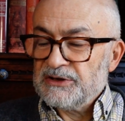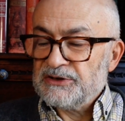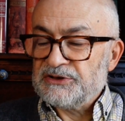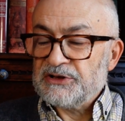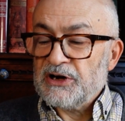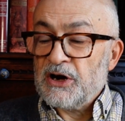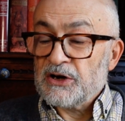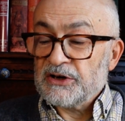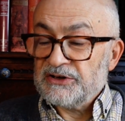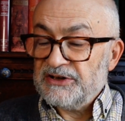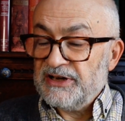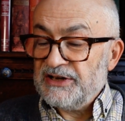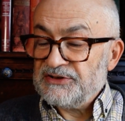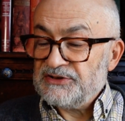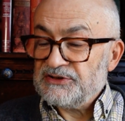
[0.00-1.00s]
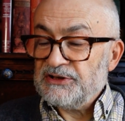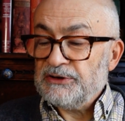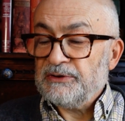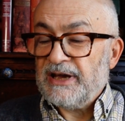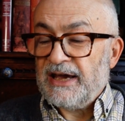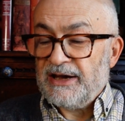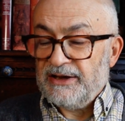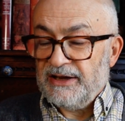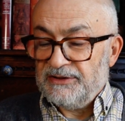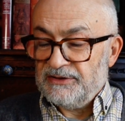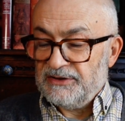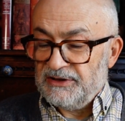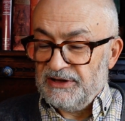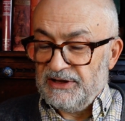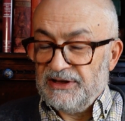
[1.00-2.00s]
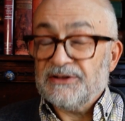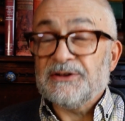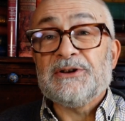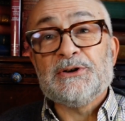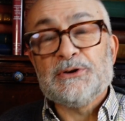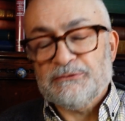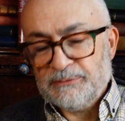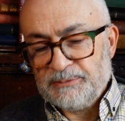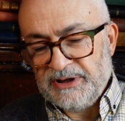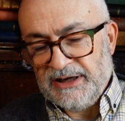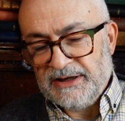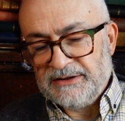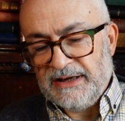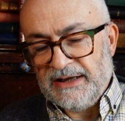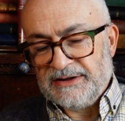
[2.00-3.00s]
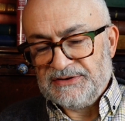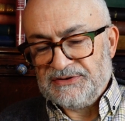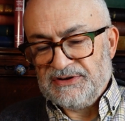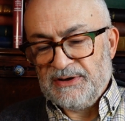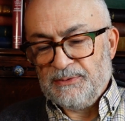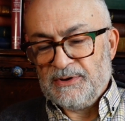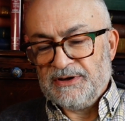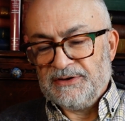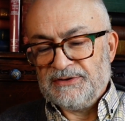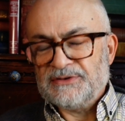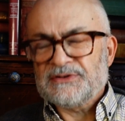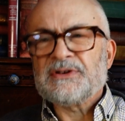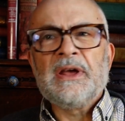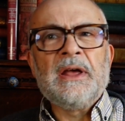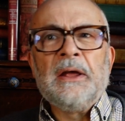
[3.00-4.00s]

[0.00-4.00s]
darkness you get in the European legacy ones.